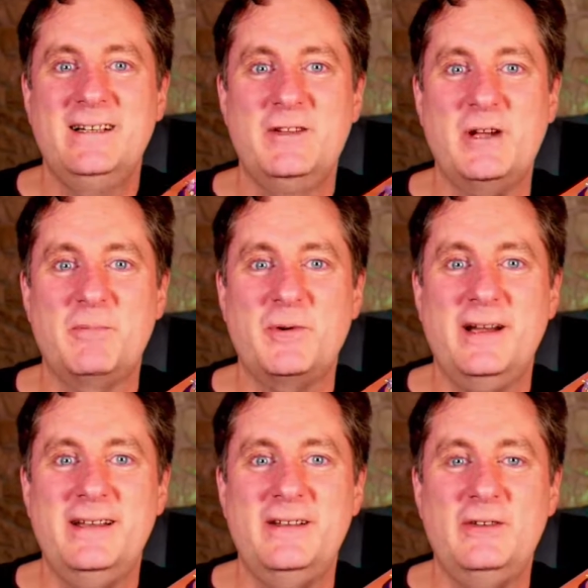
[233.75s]
jumped
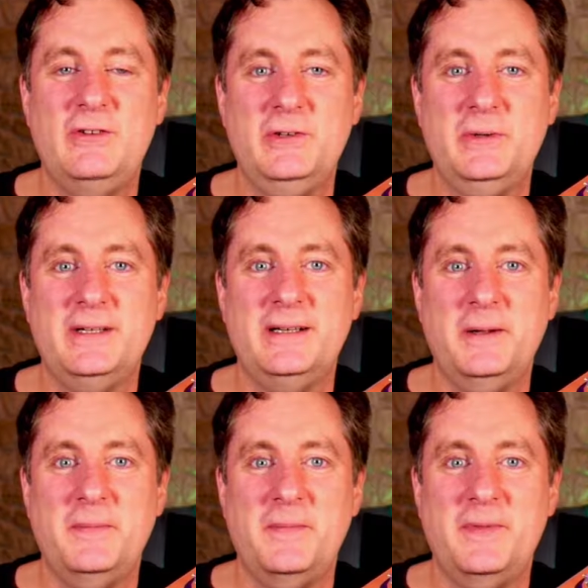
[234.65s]
right into
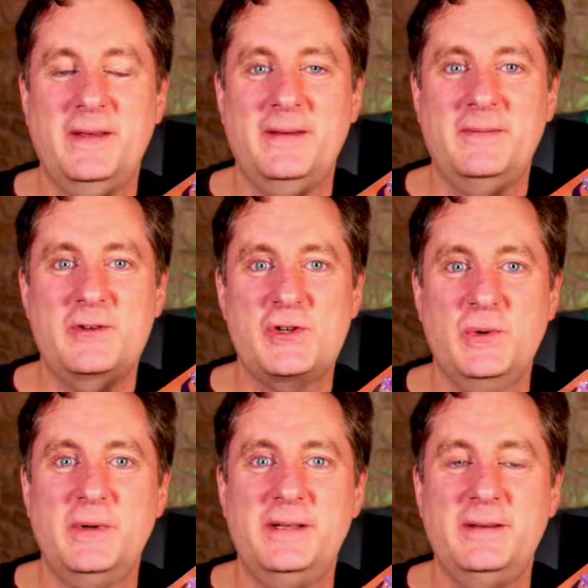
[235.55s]
the
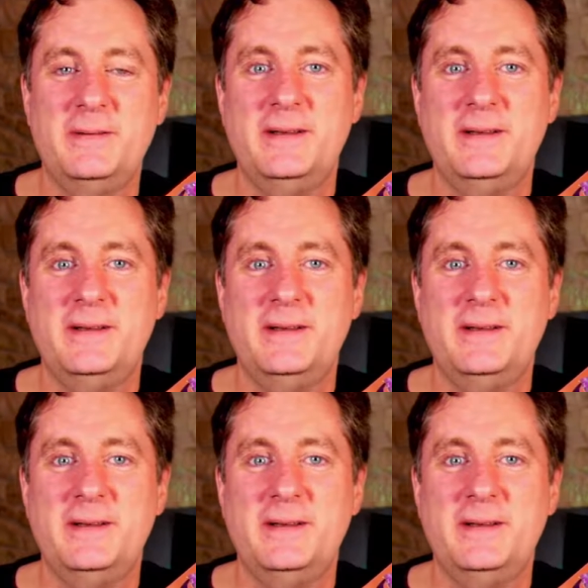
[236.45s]
Sherwood